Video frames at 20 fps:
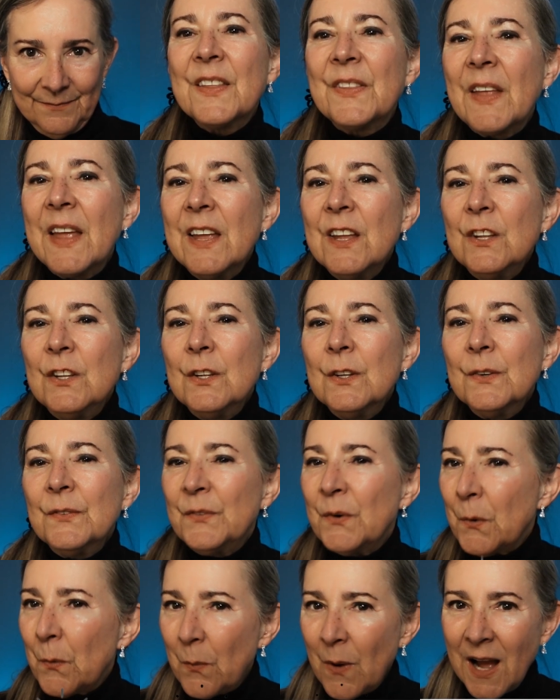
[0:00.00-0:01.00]
Thank you
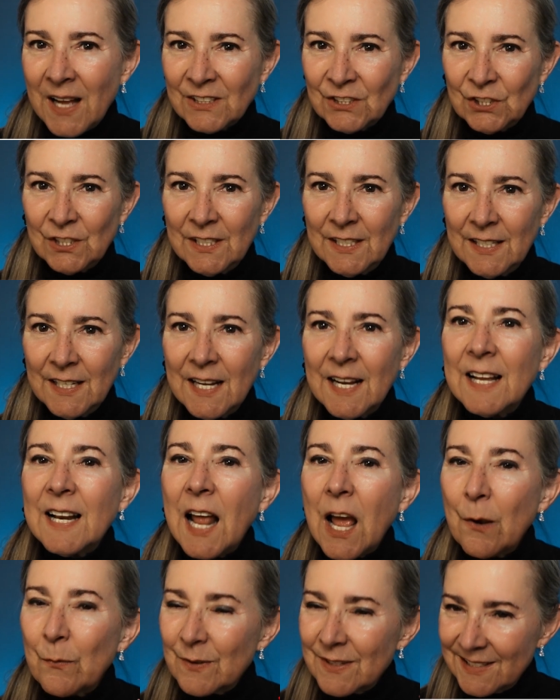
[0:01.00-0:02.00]
for watching, and
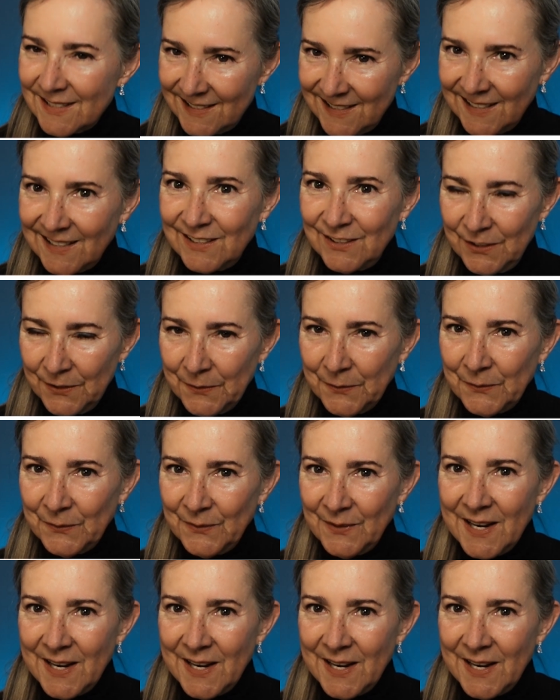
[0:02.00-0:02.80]
I will see you